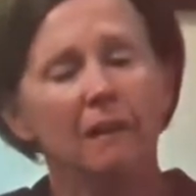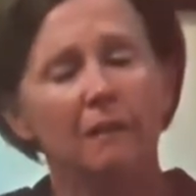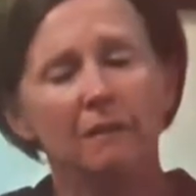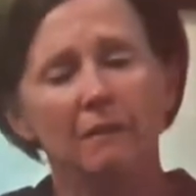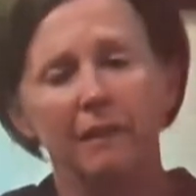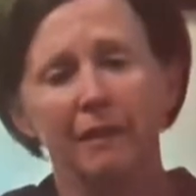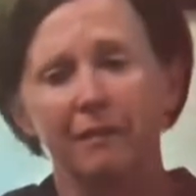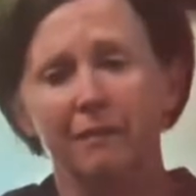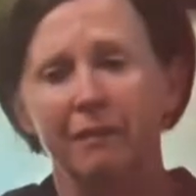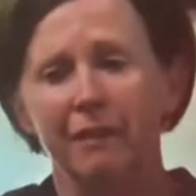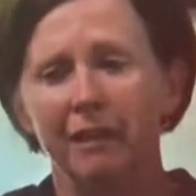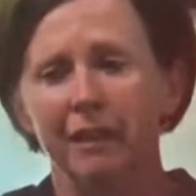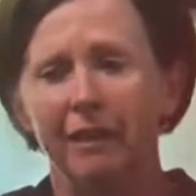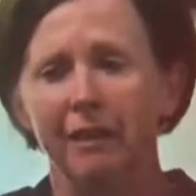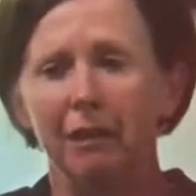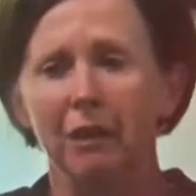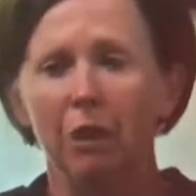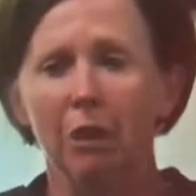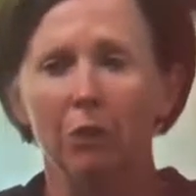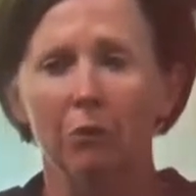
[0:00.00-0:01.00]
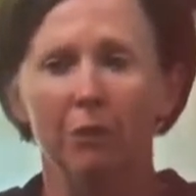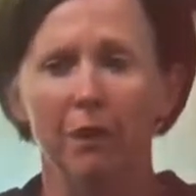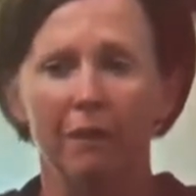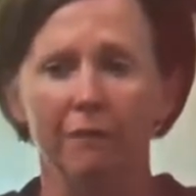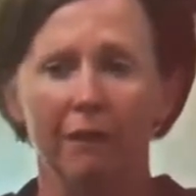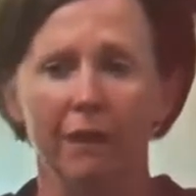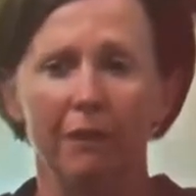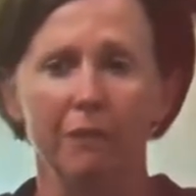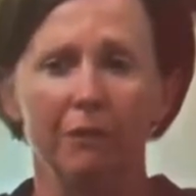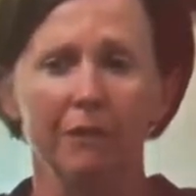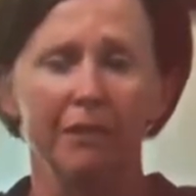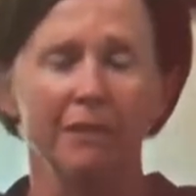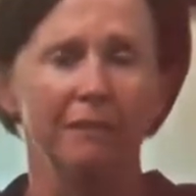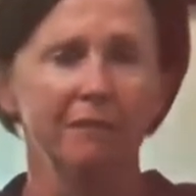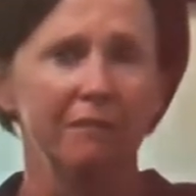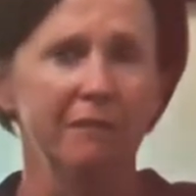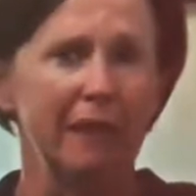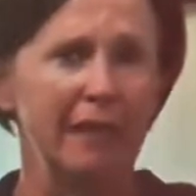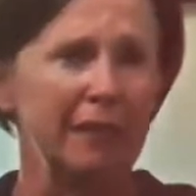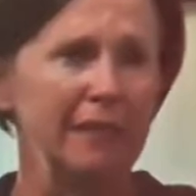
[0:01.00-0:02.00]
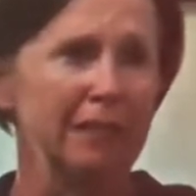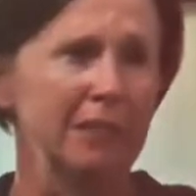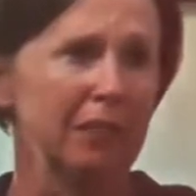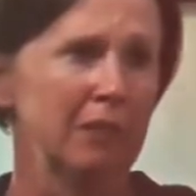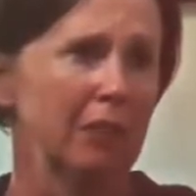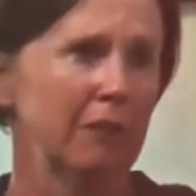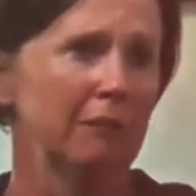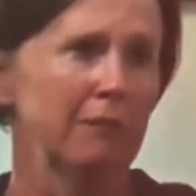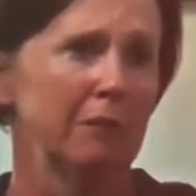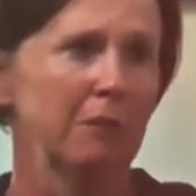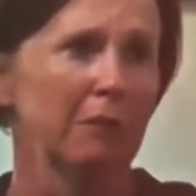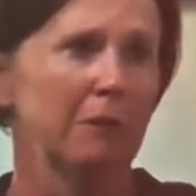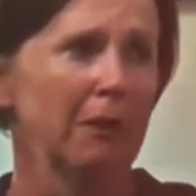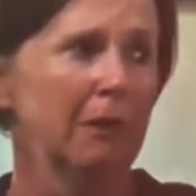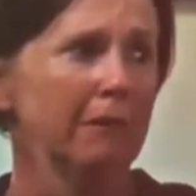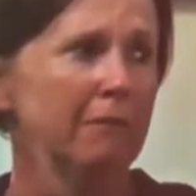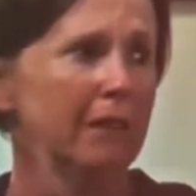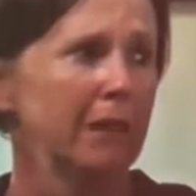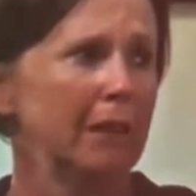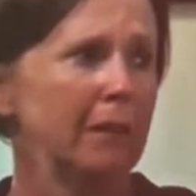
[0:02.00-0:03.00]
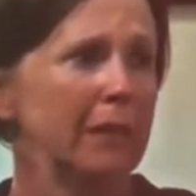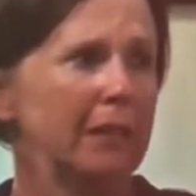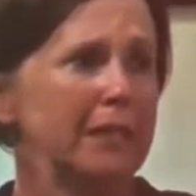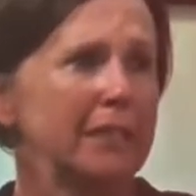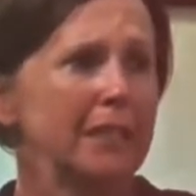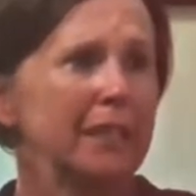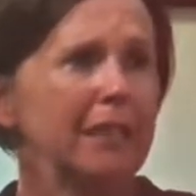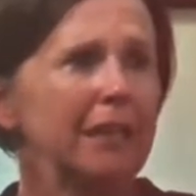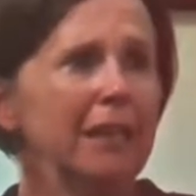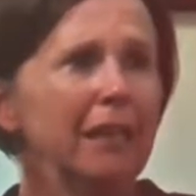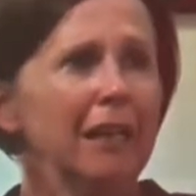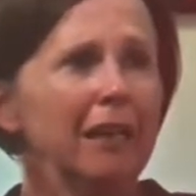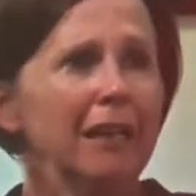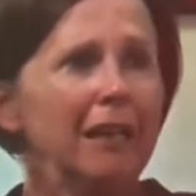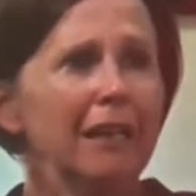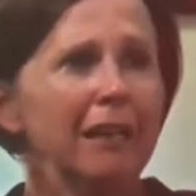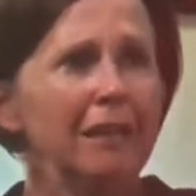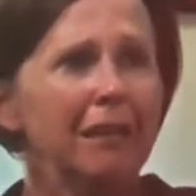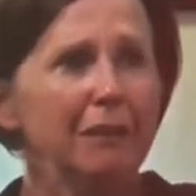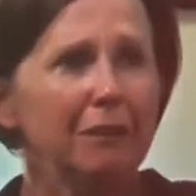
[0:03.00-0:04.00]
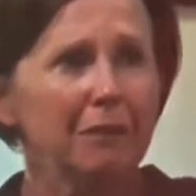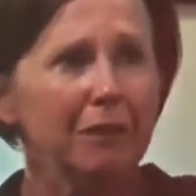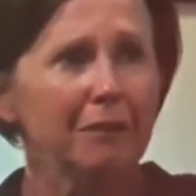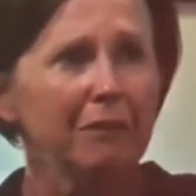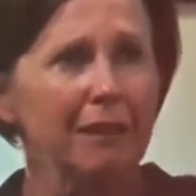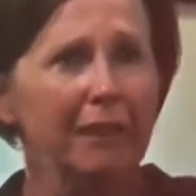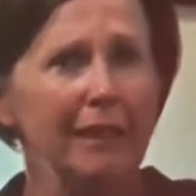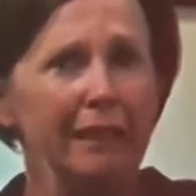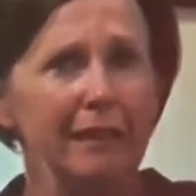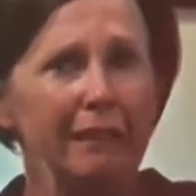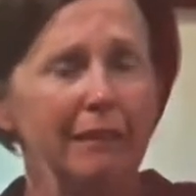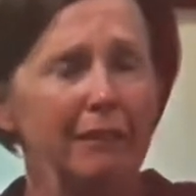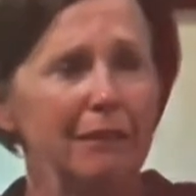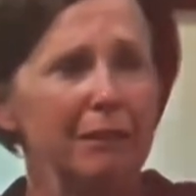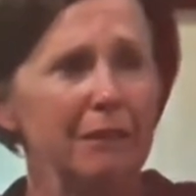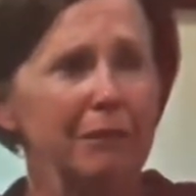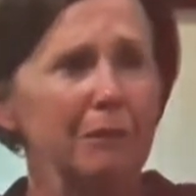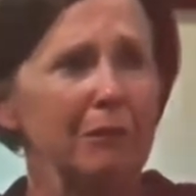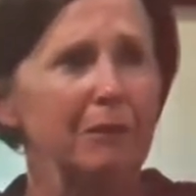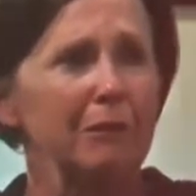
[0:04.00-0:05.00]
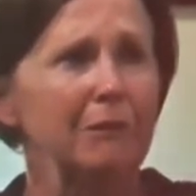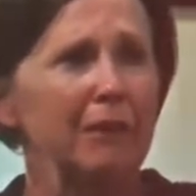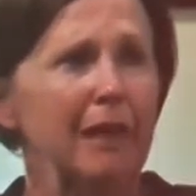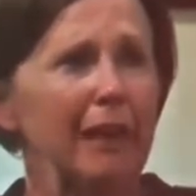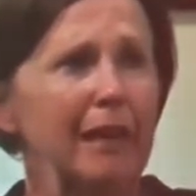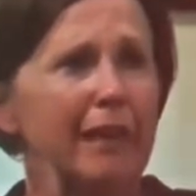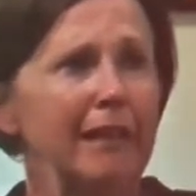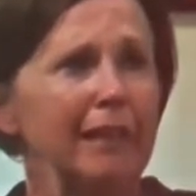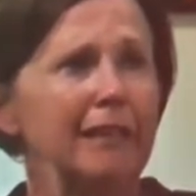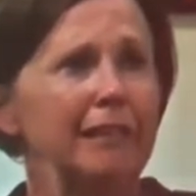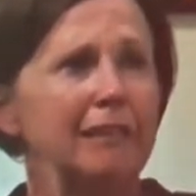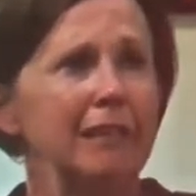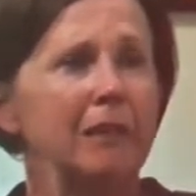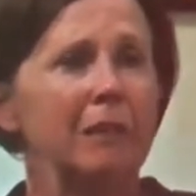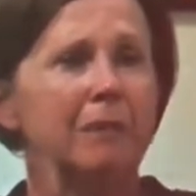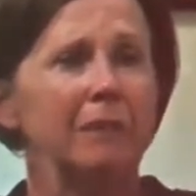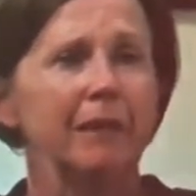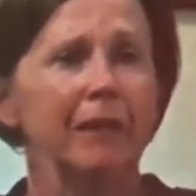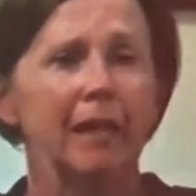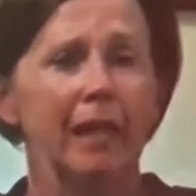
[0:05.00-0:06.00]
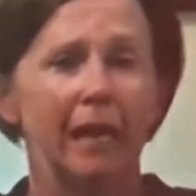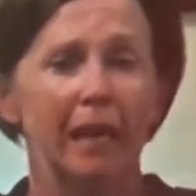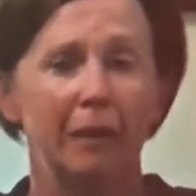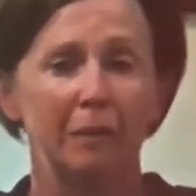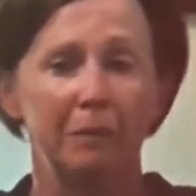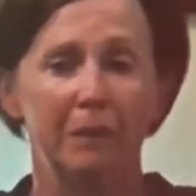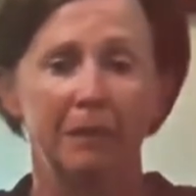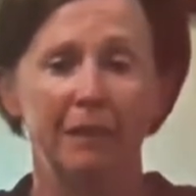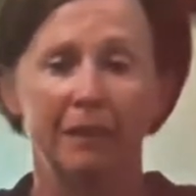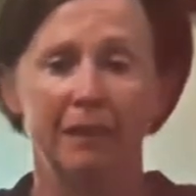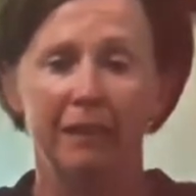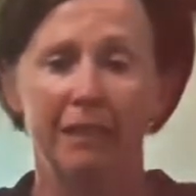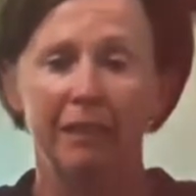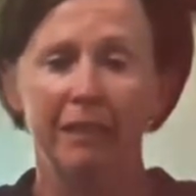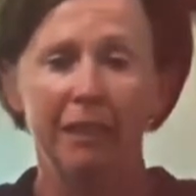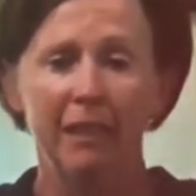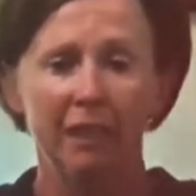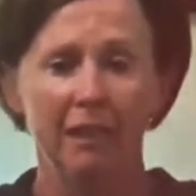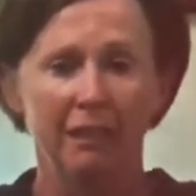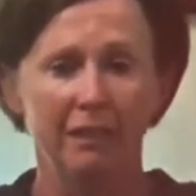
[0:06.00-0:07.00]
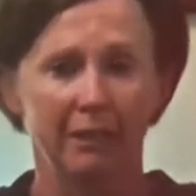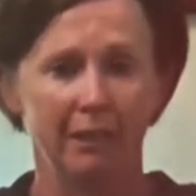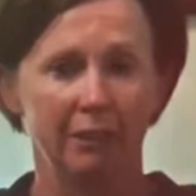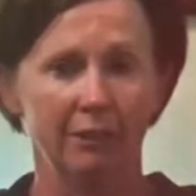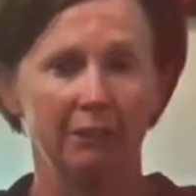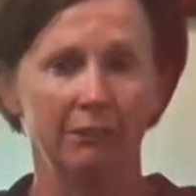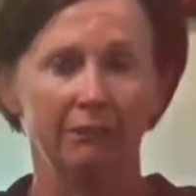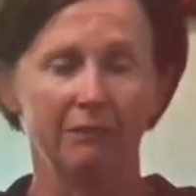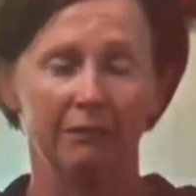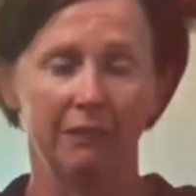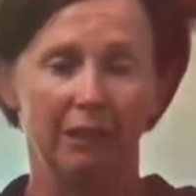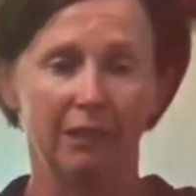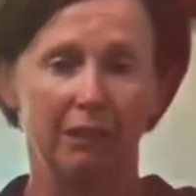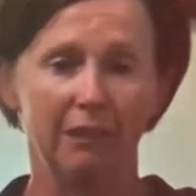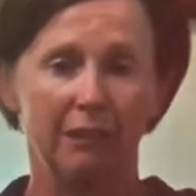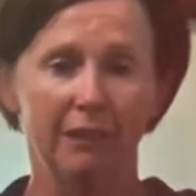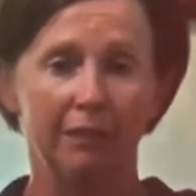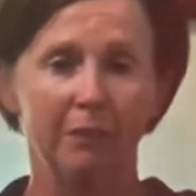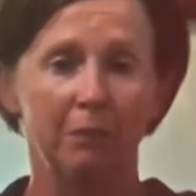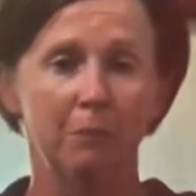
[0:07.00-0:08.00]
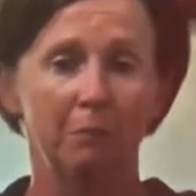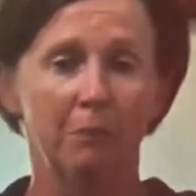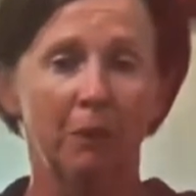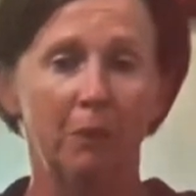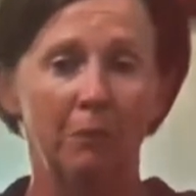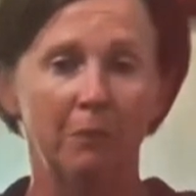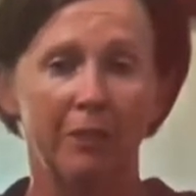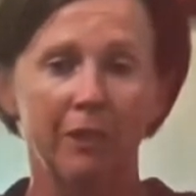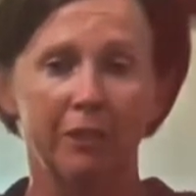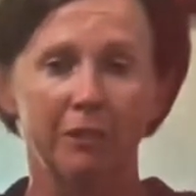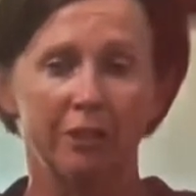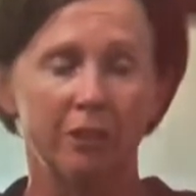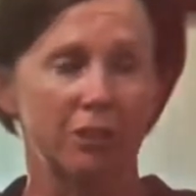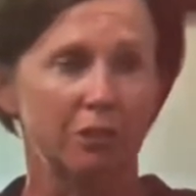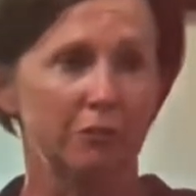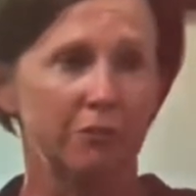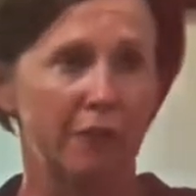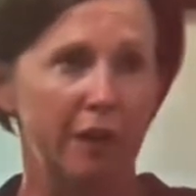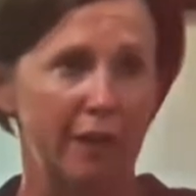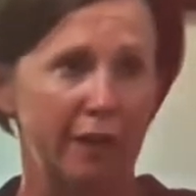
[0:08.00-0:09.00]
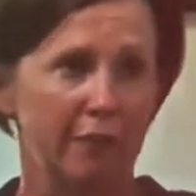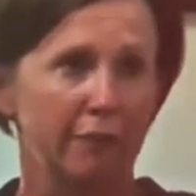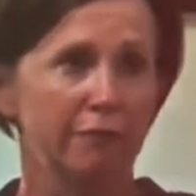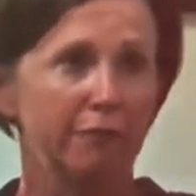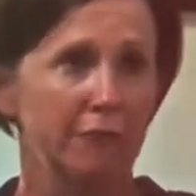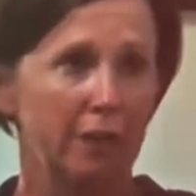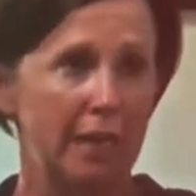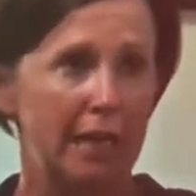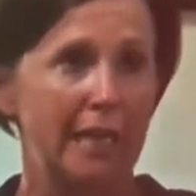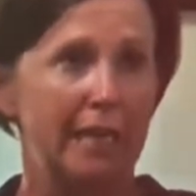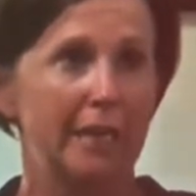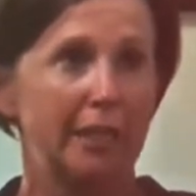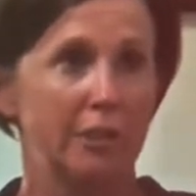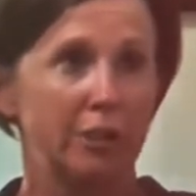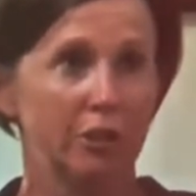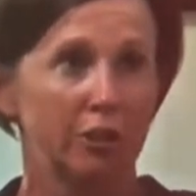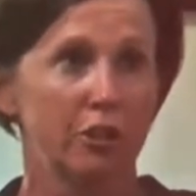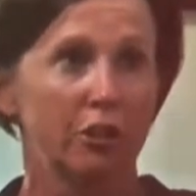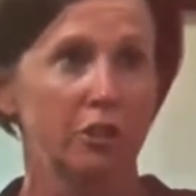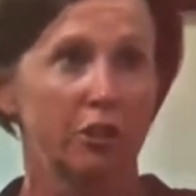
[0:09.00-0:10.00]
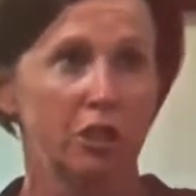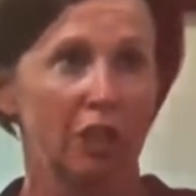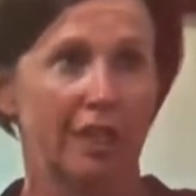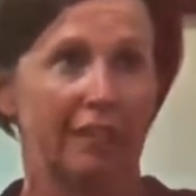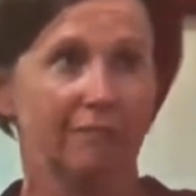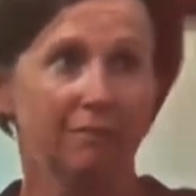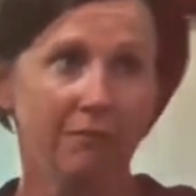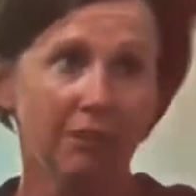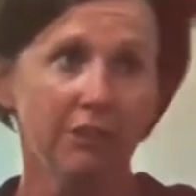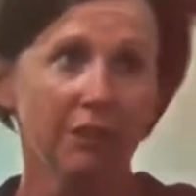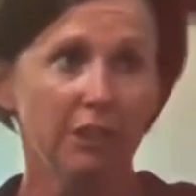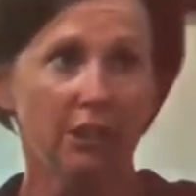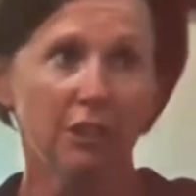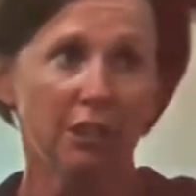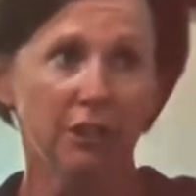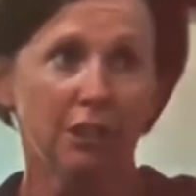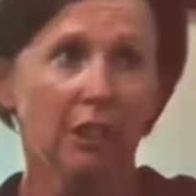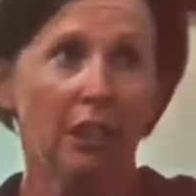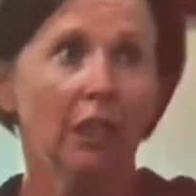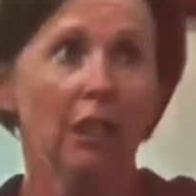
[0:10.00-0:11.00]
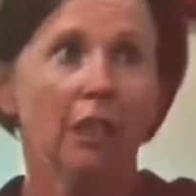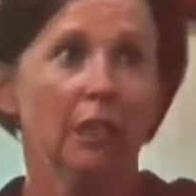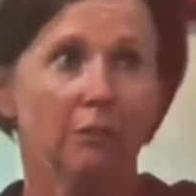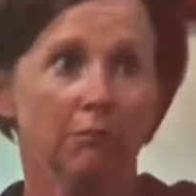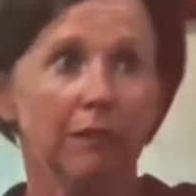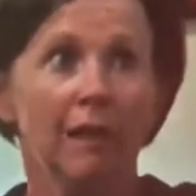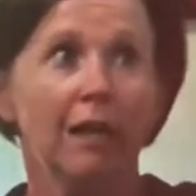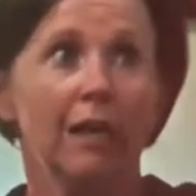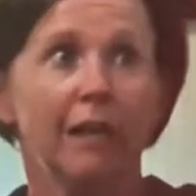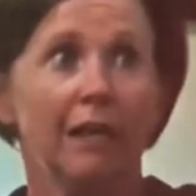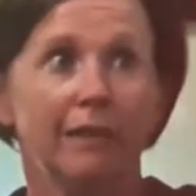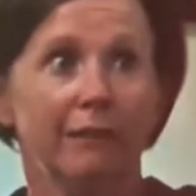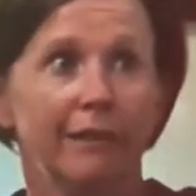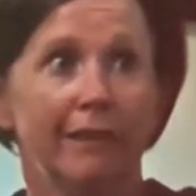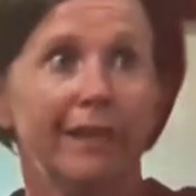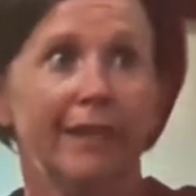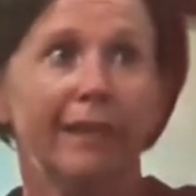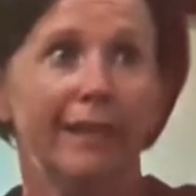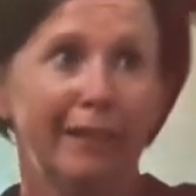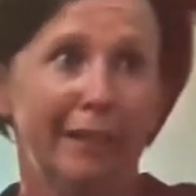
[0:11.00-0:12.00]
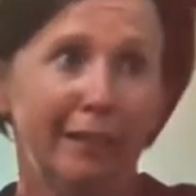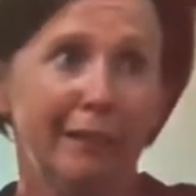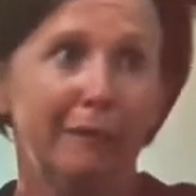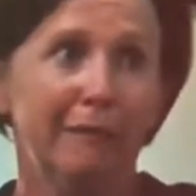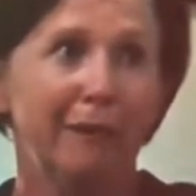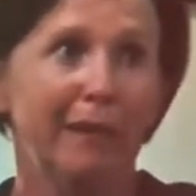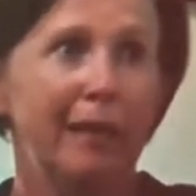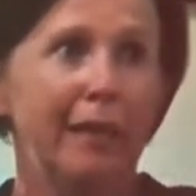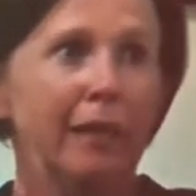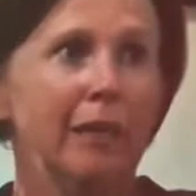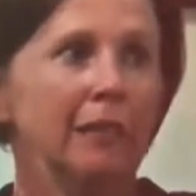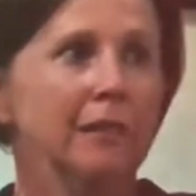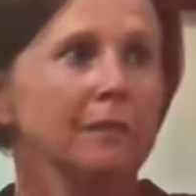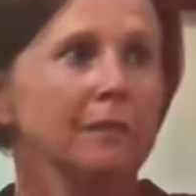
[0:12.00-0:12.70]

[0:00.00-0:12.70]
What if I wasn't fast enough, or what if I didn't do it right and something happened? You know, in the moment you're just fight or flight, and you're just like, we gotta get away.